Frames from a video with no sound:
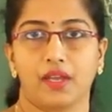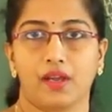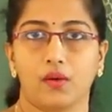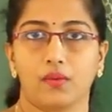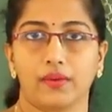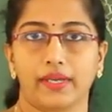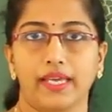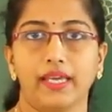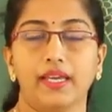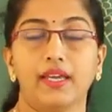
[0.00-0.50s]

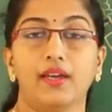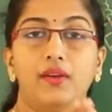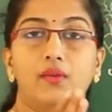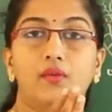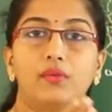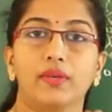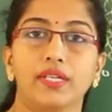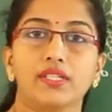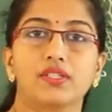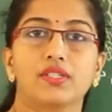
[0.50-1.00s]
okay,
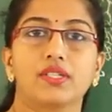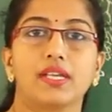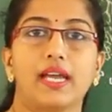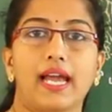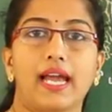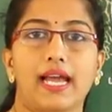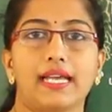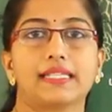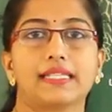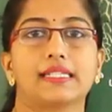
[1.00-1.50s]
which
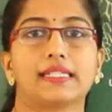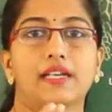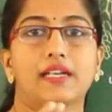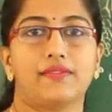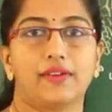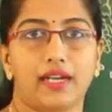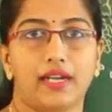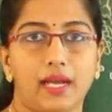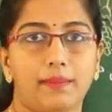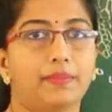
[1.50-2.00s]
has
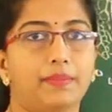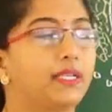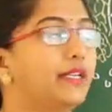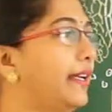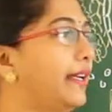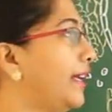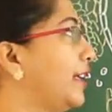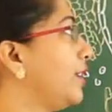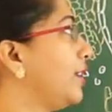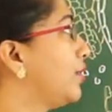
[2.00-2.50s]
developed
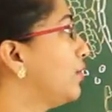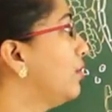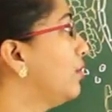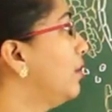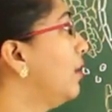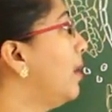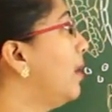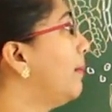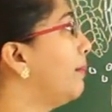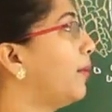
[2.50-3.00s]
into
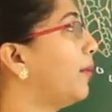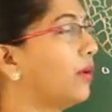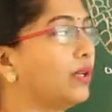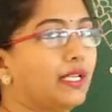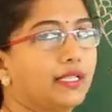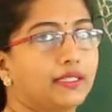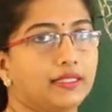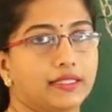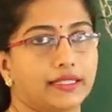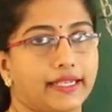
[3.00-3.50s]

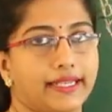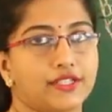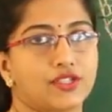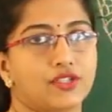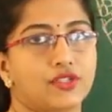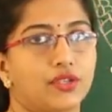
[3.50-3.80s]
pollen grains.